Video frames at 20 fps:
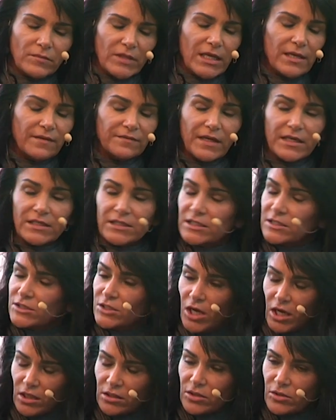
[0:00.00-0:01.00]
And they did
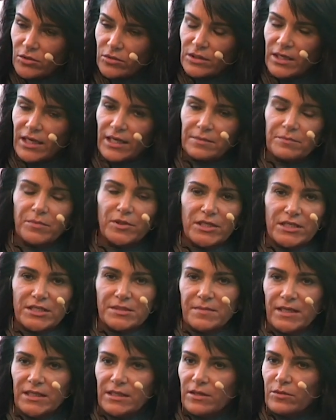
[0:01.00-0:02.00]
not look like policemen.